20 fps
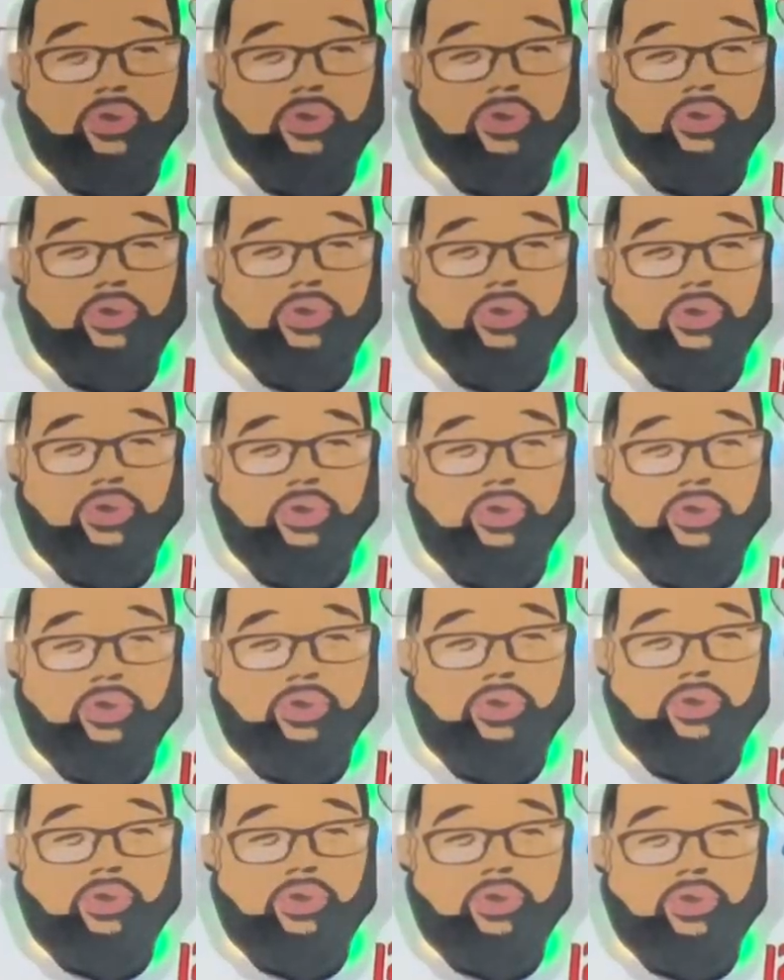
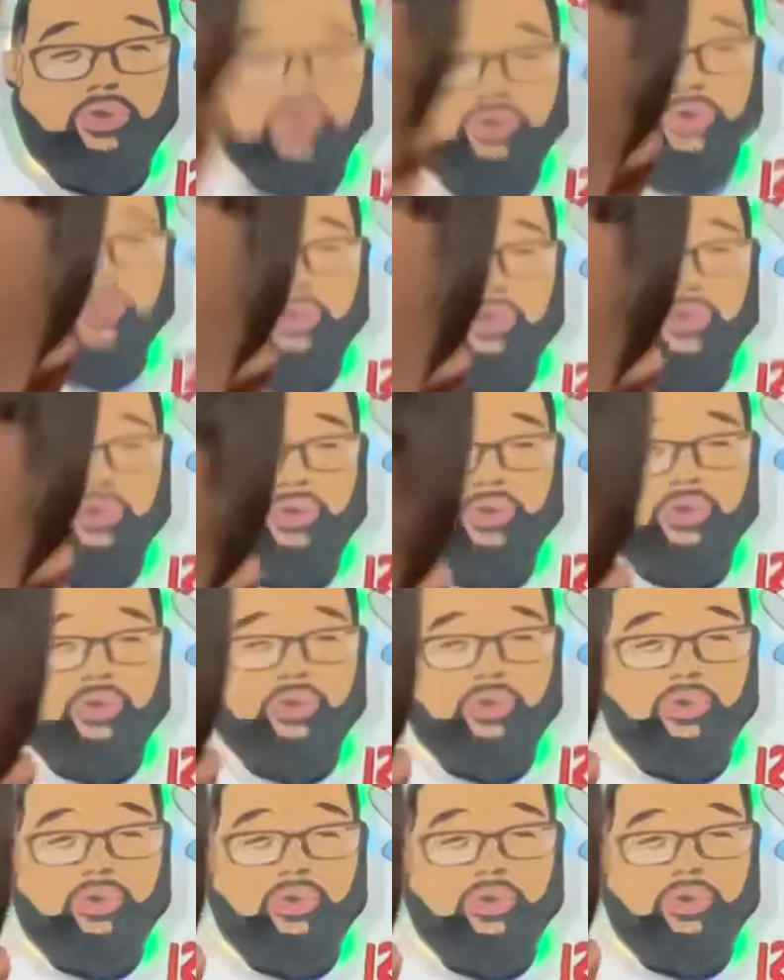
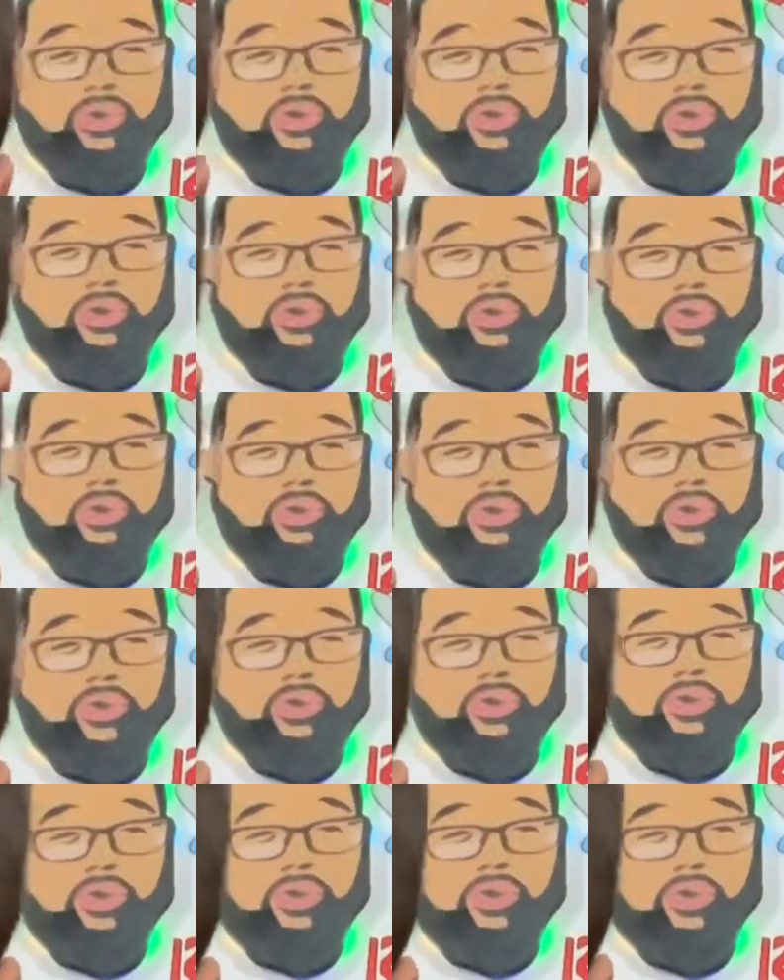
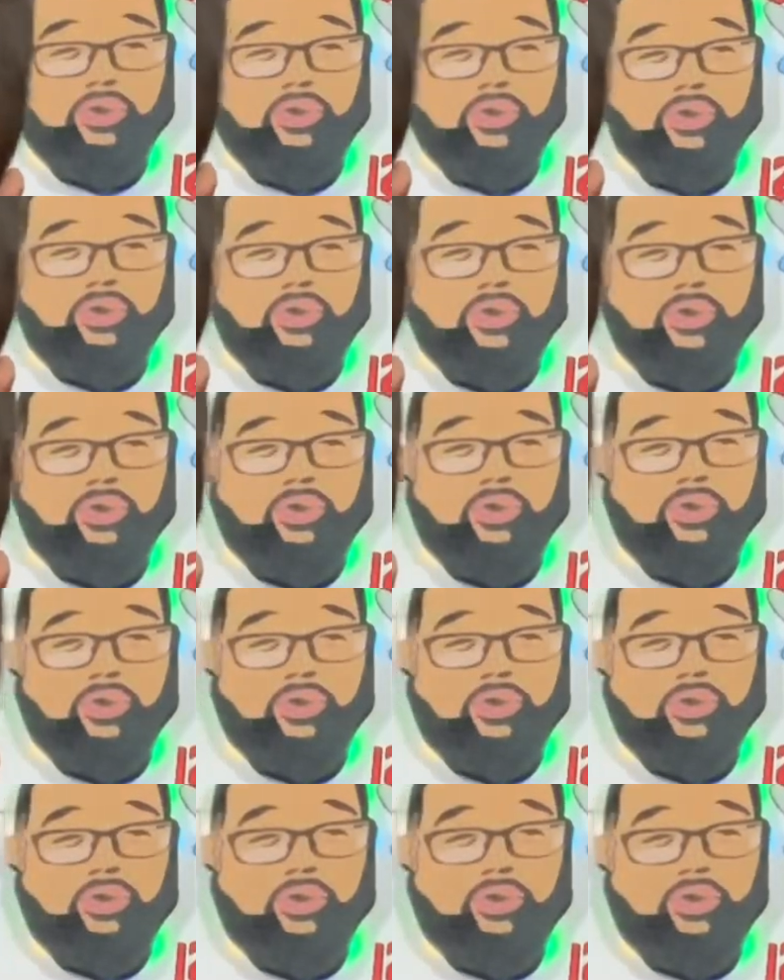
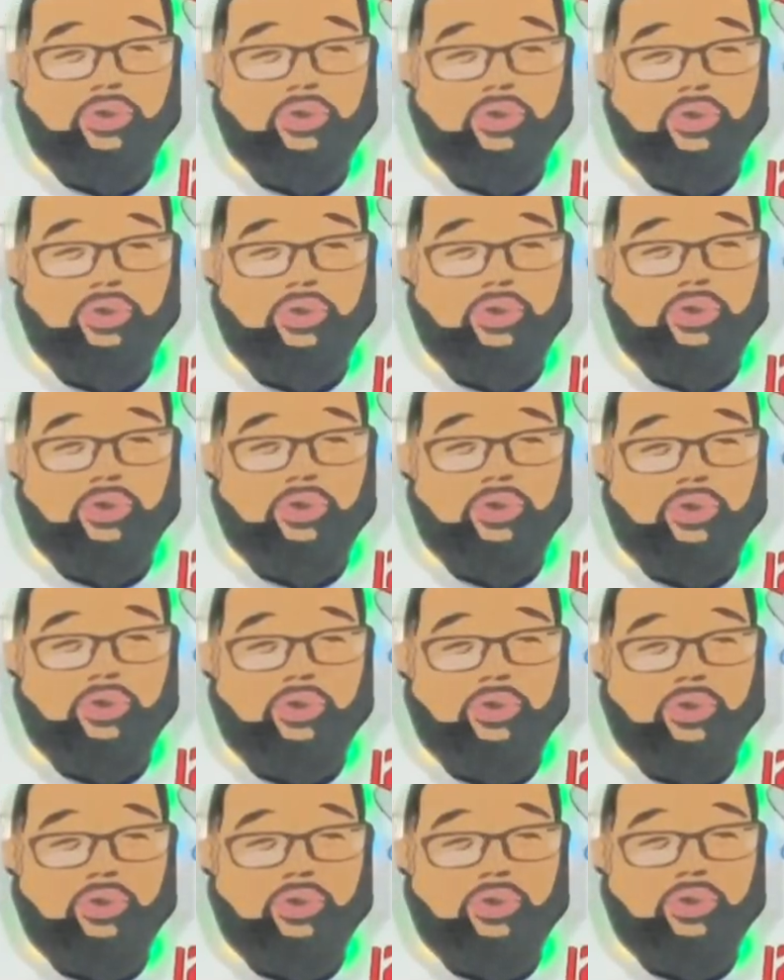
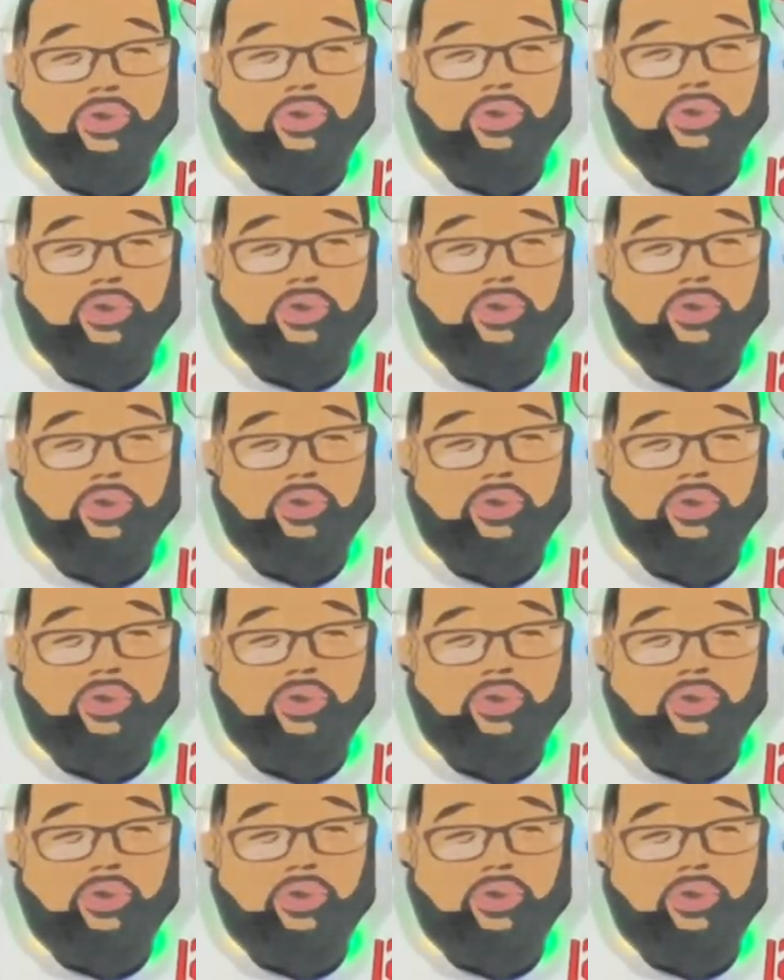(silent)